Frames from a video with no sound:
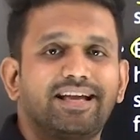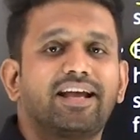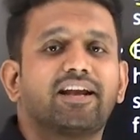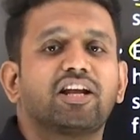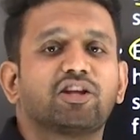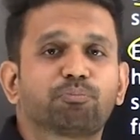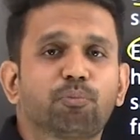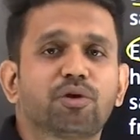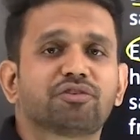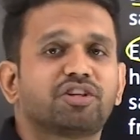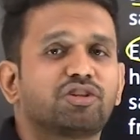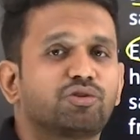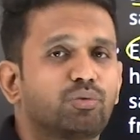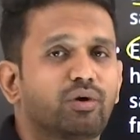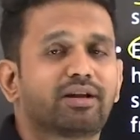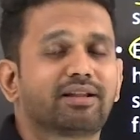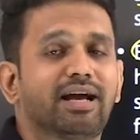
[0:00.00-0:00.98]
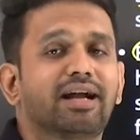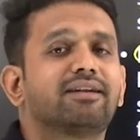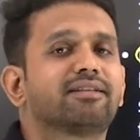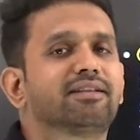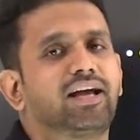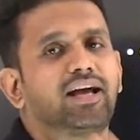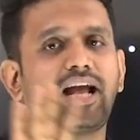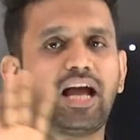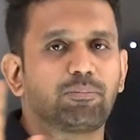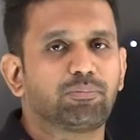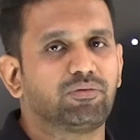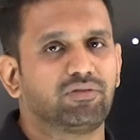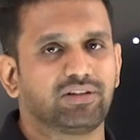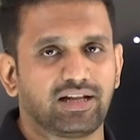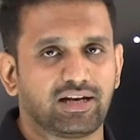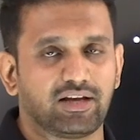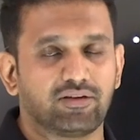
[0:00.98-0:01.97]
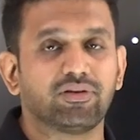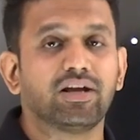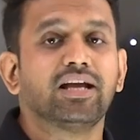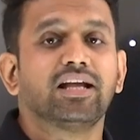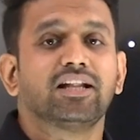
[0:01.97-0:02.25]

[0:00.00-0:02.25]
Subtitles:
responses were that they are happy with the life.